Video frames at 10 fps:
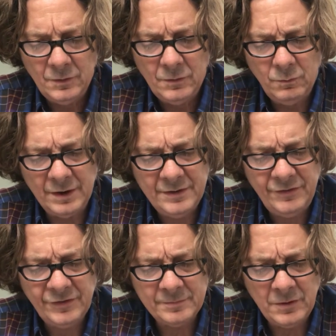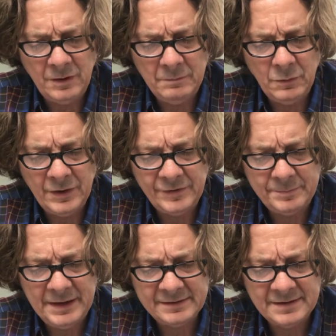One of the small boys
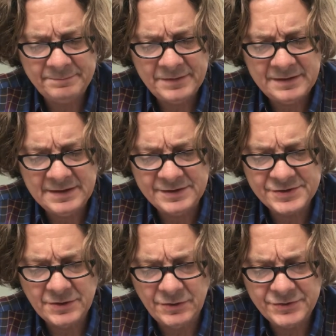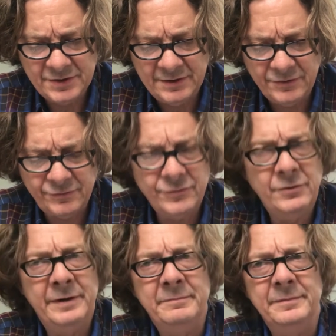picked up the tin soldier and
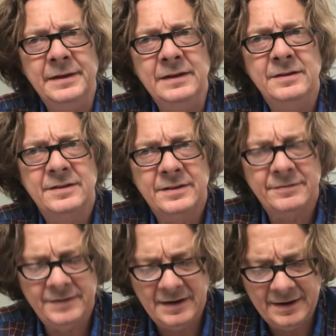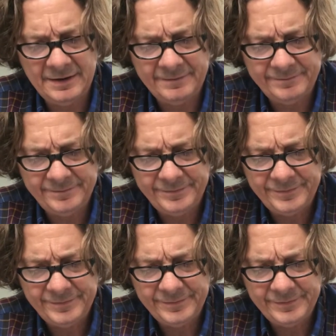threw him into the fire.
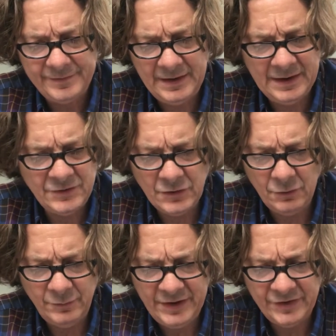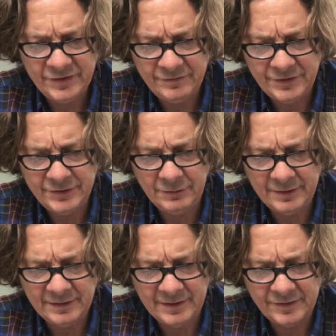He had no reason for
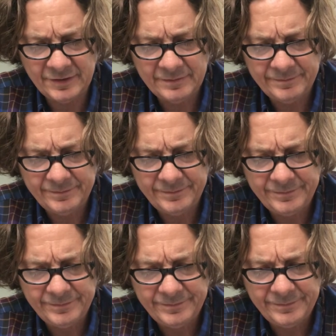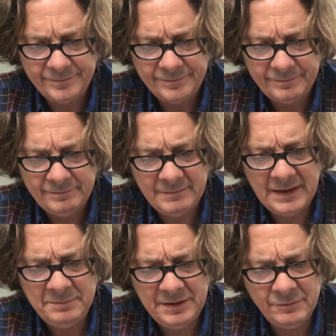doing this.
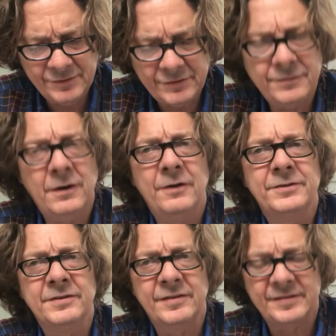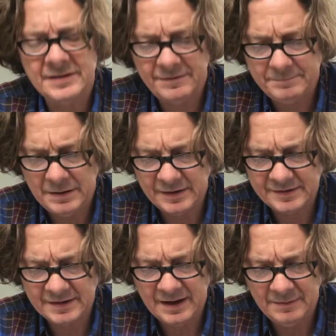Maybe it was the fault of the
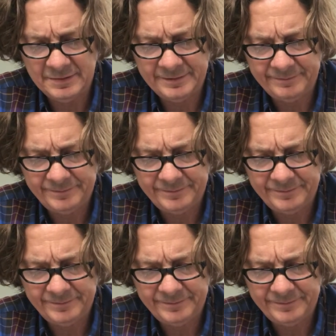snuff-box goblin.